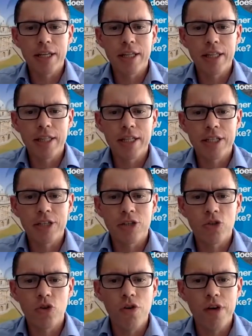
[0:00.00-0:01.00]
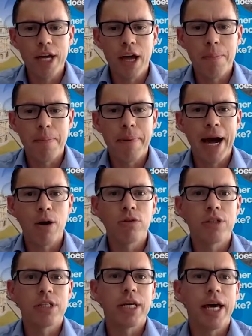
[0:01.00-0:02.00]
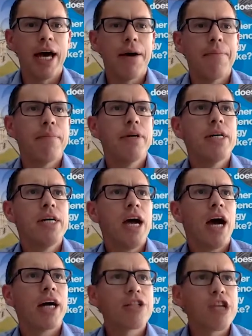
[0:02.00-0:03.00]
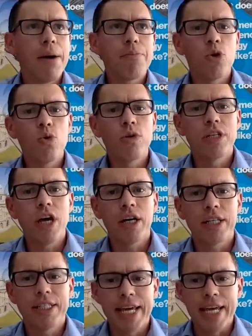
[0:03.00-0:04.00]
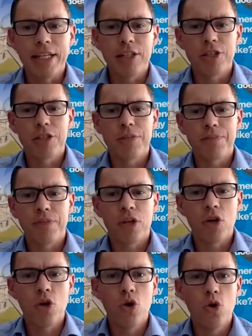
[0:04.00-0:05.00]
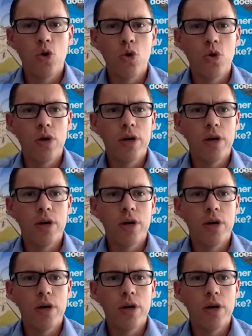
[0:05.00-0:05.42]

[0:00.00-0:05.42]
it's a story about a chap called Doug Dietz, who